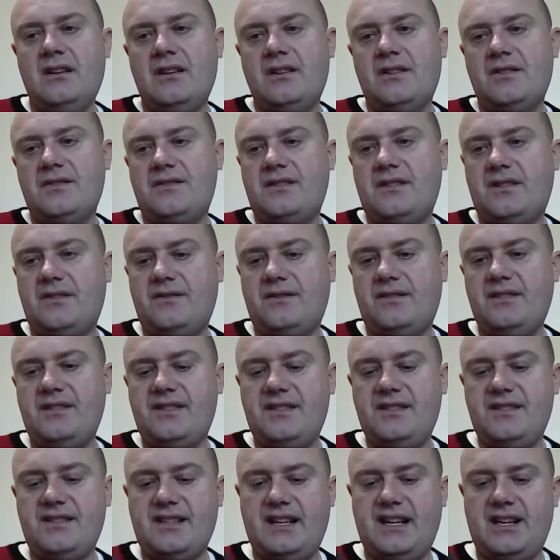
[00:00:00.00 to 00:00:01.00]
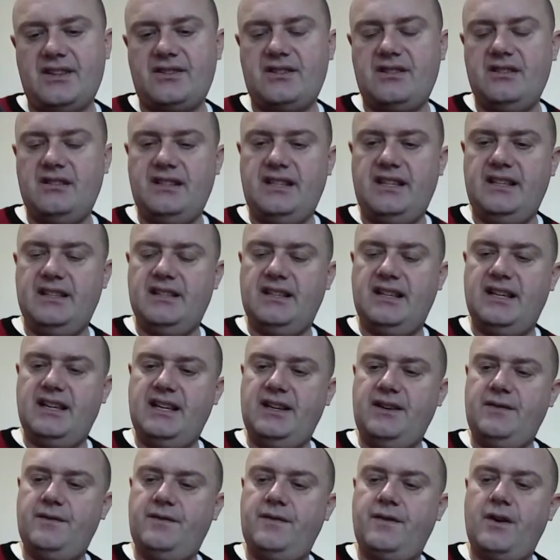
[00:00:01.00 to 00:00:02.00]
So this is actually a
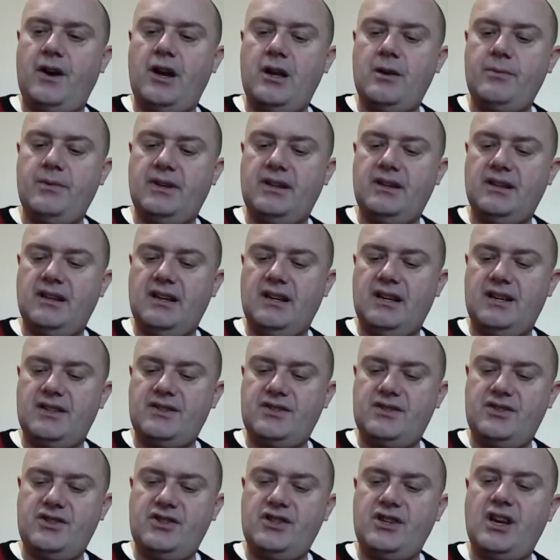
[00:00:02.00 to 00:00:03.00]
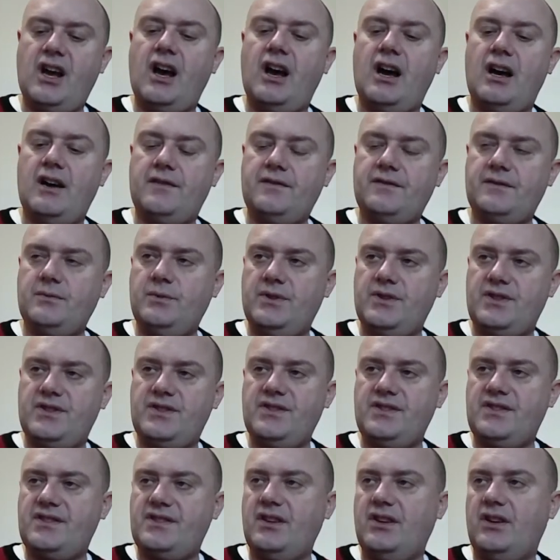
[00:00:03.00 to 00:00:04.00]
fiberglass shaft which is
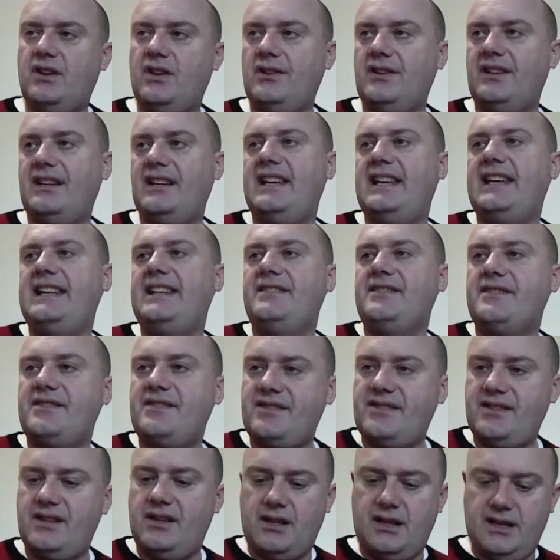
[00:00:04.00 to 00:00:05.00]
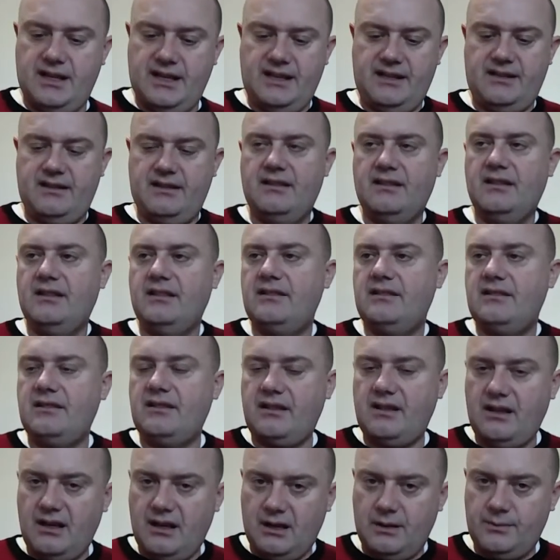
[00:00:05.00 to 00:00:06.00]
gone inside the
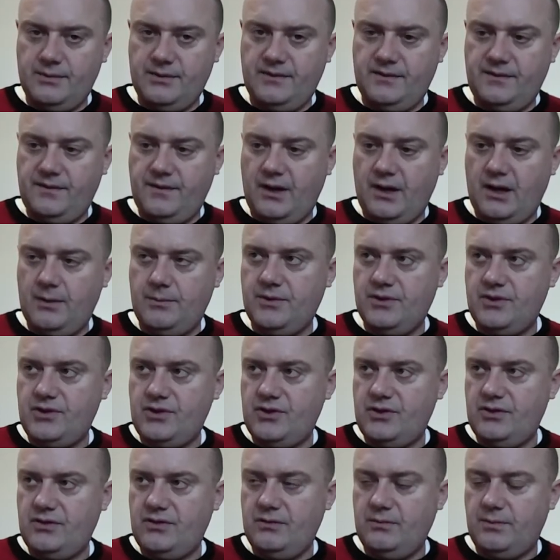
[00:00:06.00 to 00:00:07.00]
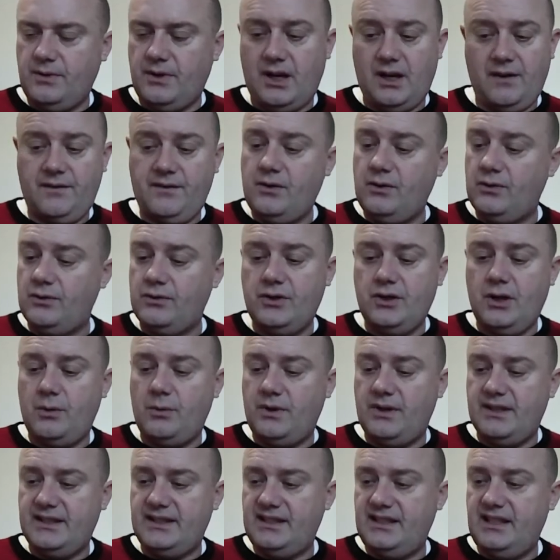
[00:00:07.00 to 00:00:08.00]
carbon fibre tube. I've got no
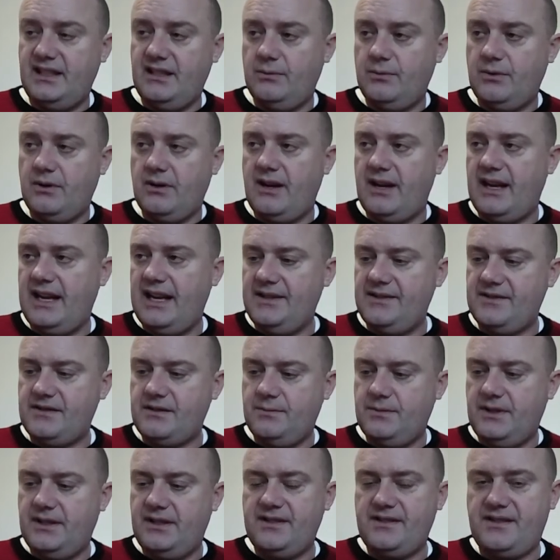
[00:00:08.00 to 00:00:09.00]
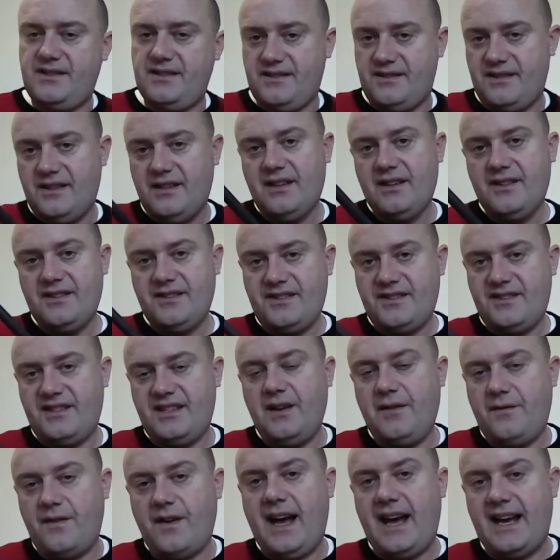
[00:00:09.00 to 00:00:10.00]
idea where it ends. I mean, this is stiff
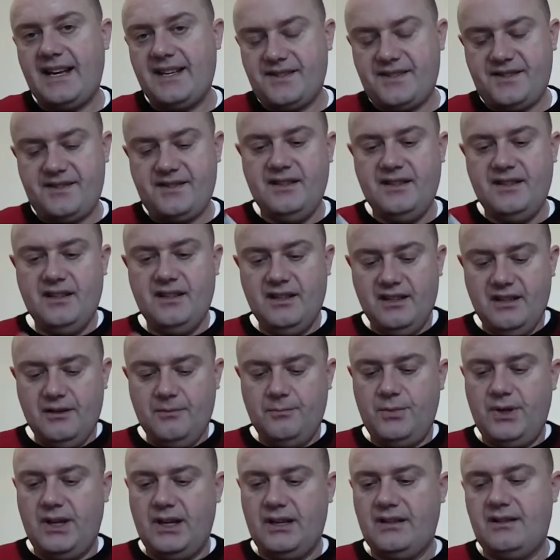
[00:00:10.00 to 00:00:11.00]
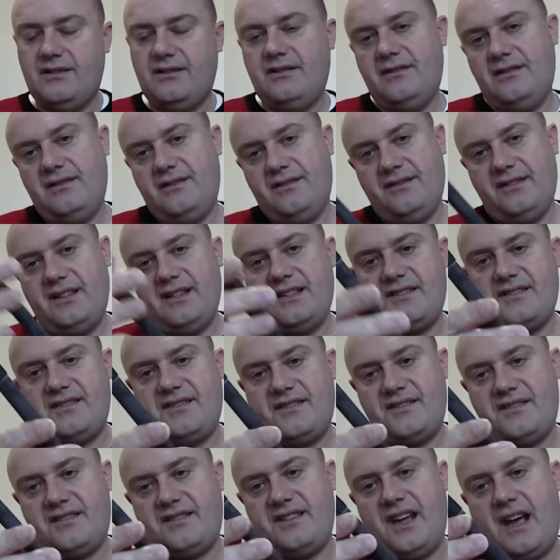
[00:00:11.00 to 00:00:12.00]
as, but there's a
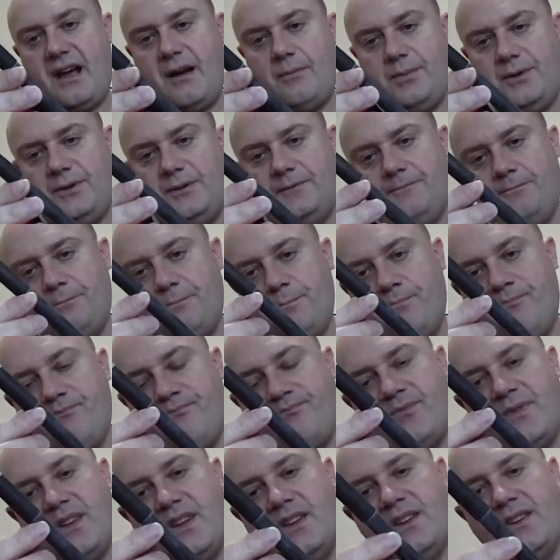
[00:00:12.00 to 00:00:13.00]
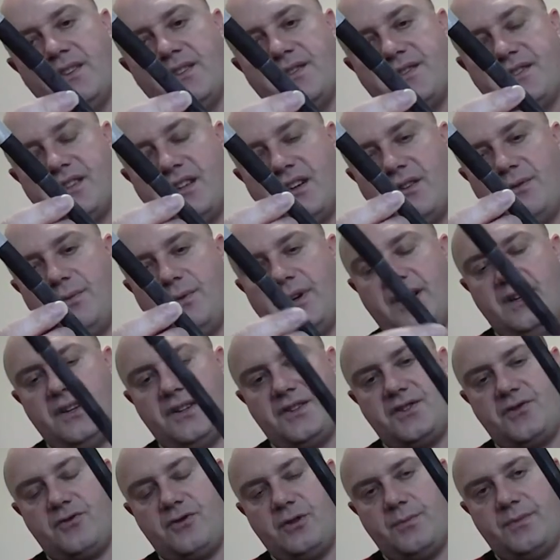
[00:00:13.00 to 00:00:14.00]
step. So when I
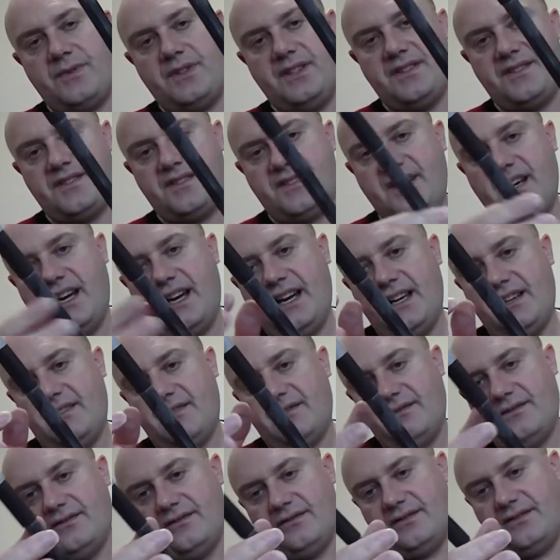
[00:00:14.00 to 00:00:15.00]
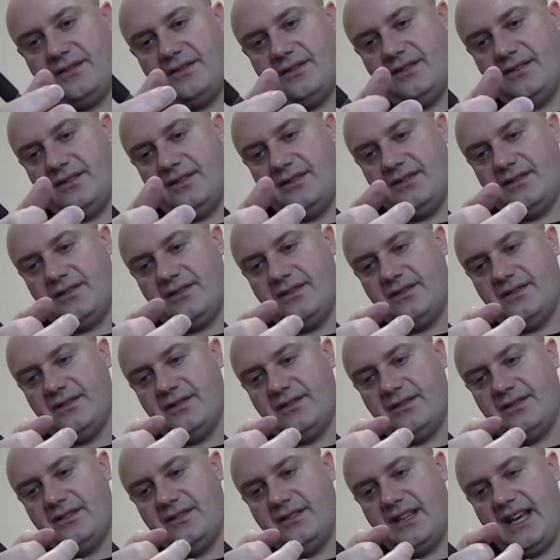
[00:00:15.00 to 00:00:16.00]
stripped this down, the
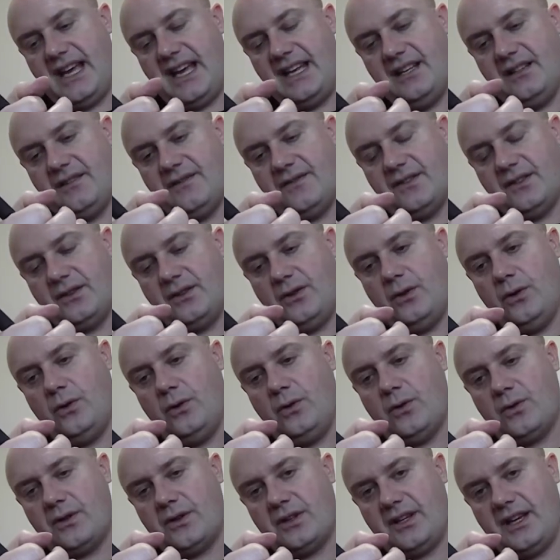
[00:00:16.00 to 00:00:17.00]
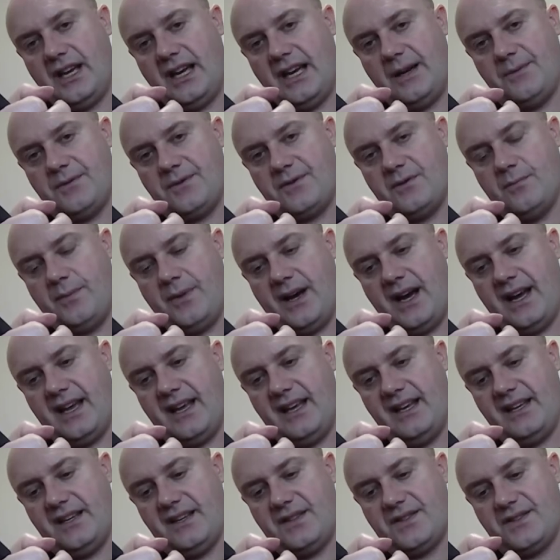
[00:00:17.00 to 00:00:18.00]
end of the cork came to about
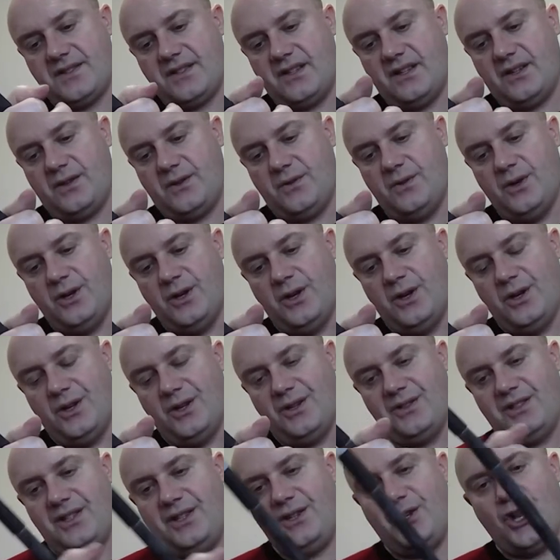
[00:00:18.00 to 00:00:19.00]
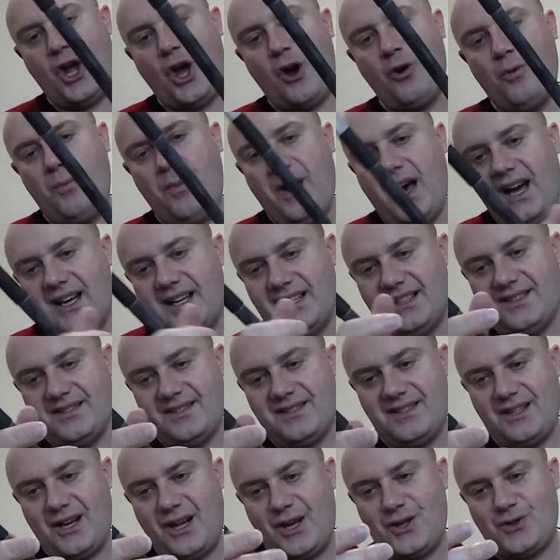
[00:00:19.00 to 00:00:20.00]
here. So didn't know about it till
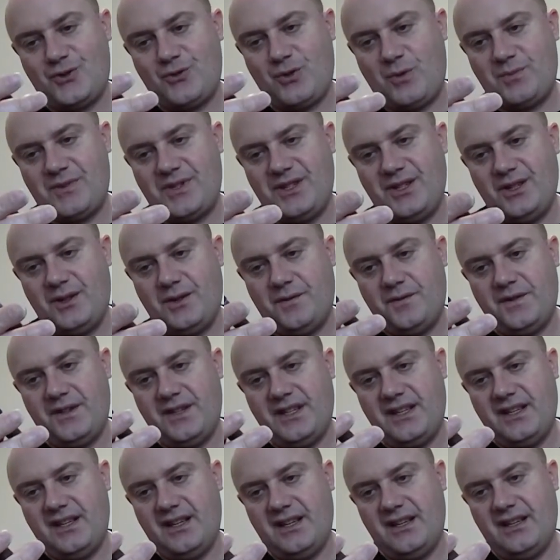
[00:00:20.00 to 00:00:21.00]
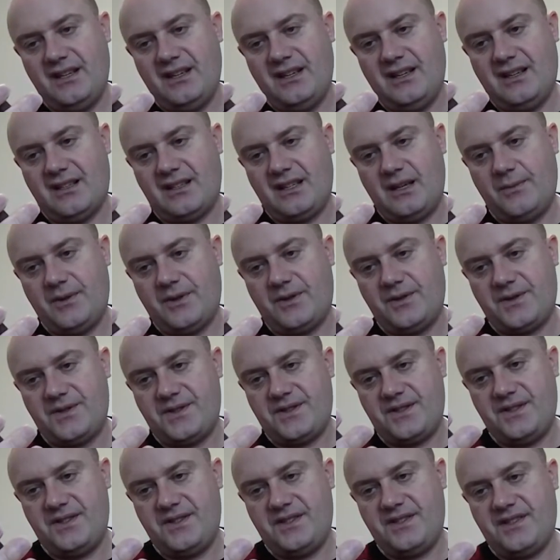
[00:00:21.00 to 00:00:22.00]
I stripped it off, and then I come across
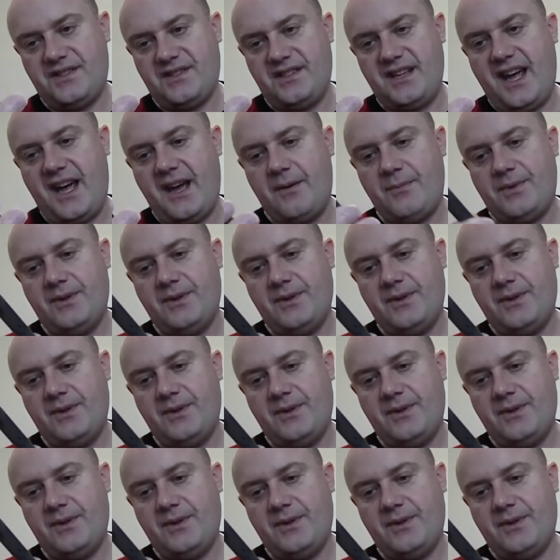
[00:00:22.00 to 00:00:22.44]
this step.